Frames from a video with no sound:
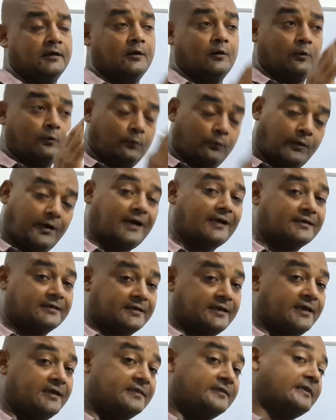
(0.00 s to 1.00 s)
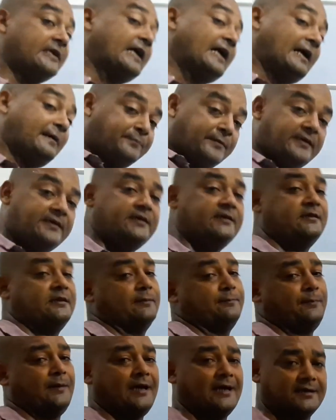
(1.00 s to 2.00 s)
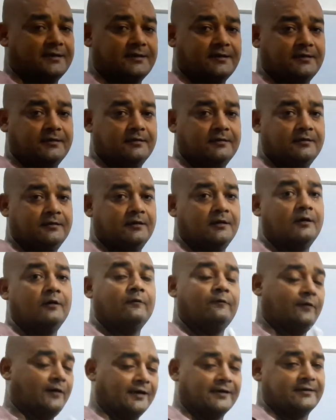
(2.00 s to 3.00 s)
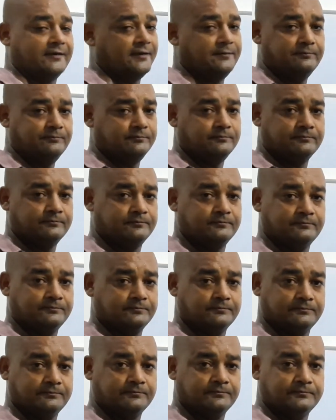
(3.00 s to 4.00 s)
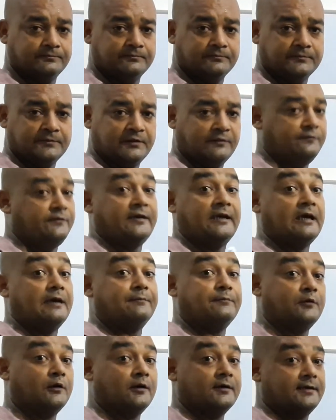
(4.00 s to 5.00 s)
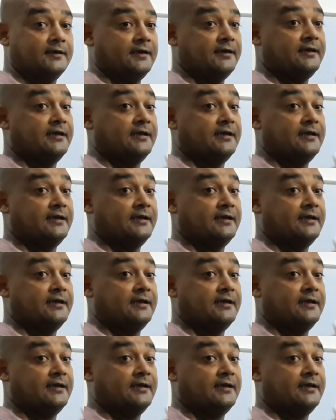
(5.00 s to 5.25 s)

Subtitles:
What things happened in the past, for them we have not any